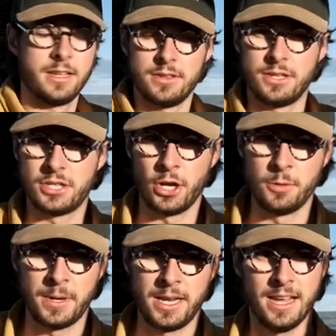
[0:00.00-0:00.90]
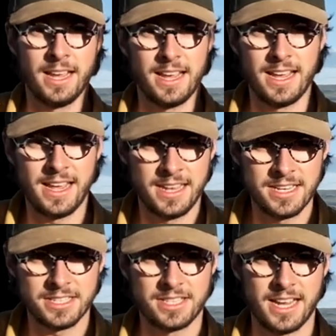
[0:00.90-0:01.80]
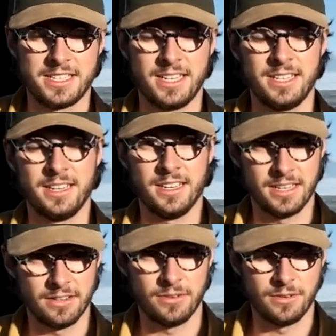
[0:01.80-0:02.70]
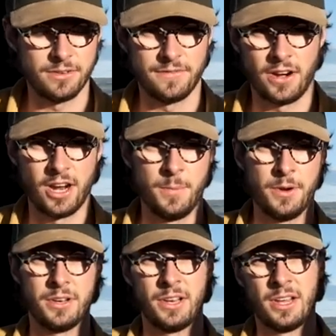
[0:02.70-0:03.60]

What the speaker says: the topi in its setting or environment